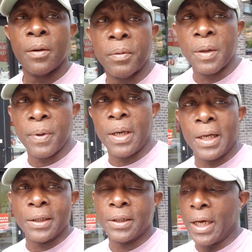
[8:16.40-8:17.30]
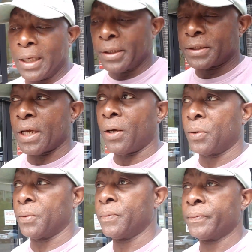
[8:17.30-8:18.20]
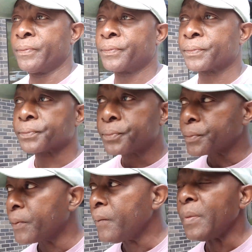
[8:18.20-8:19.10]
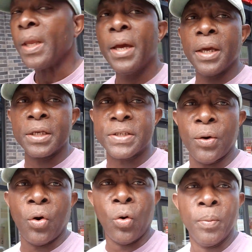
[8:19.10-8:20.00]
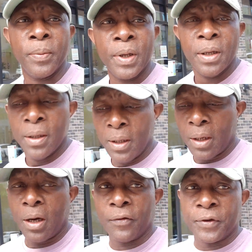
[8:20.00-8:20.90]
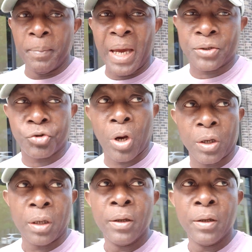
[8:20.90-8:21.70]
Remember, Allentown is the home of the Mack truck.